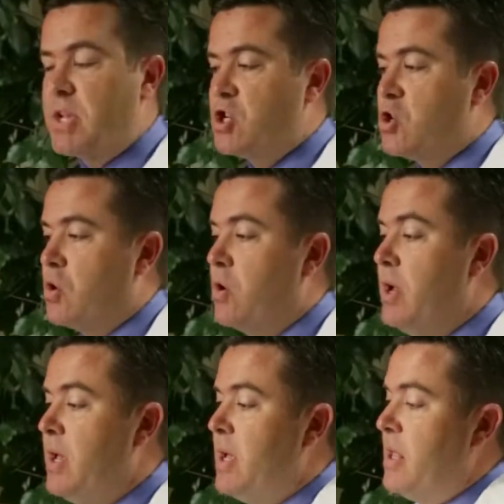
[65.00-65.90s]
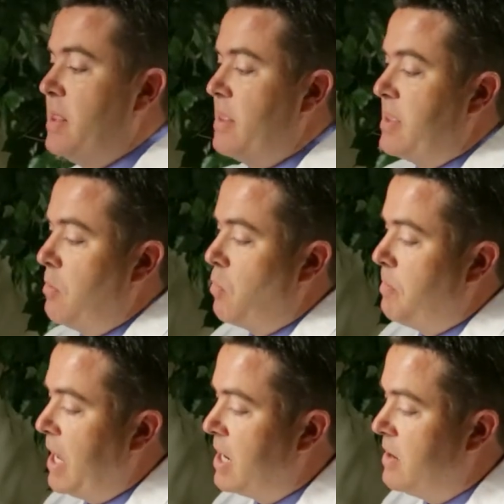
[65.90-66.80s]
make sure that that
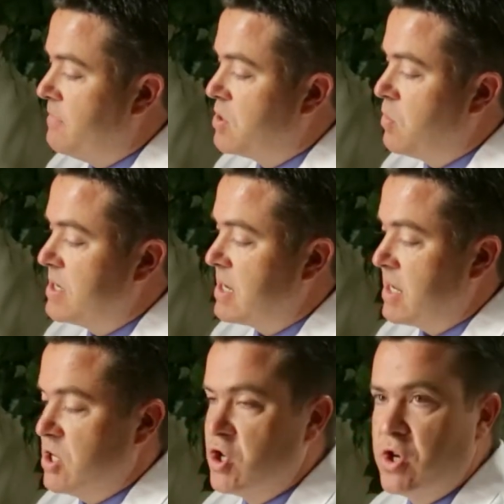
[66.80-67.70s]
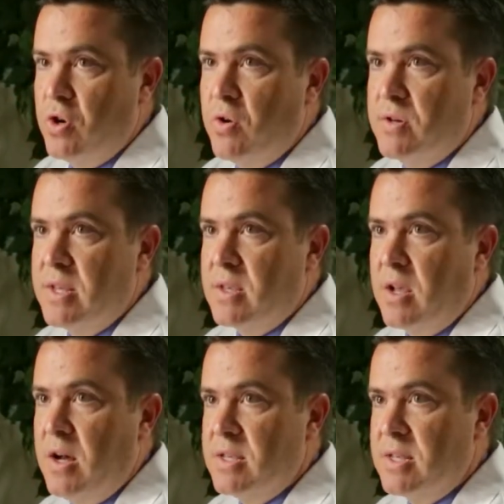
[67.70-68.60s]
repetitive twisting and shear
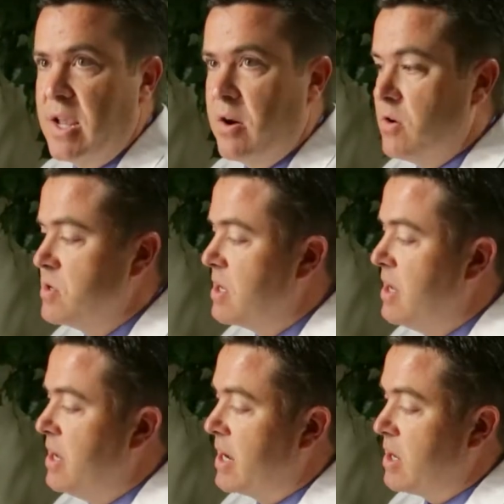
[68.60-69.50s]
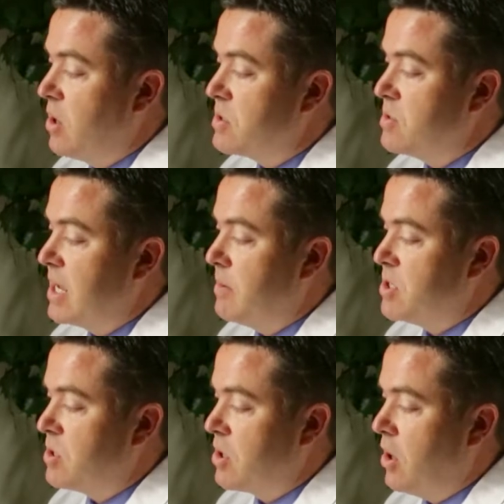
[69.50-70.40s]
doesn't cause tears. It can also
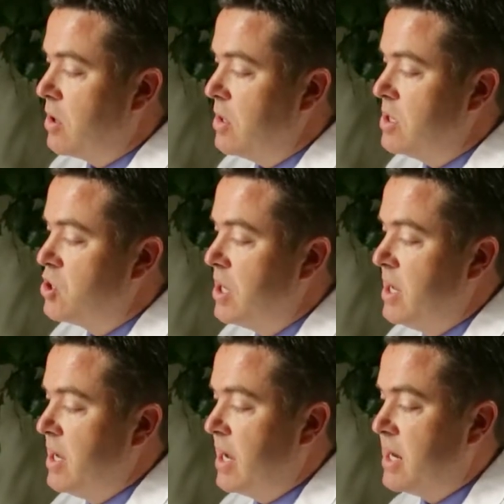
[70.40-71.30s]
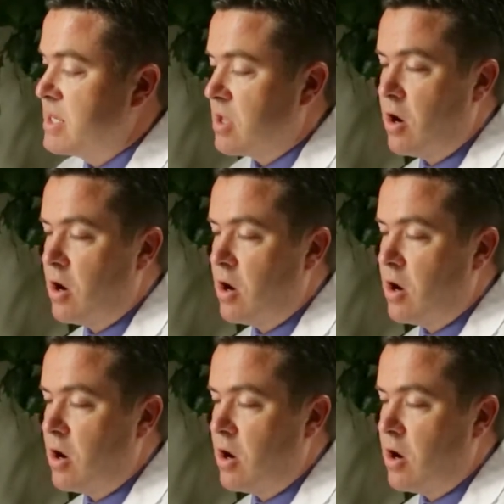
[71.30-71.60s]
damage the cartilage, and as the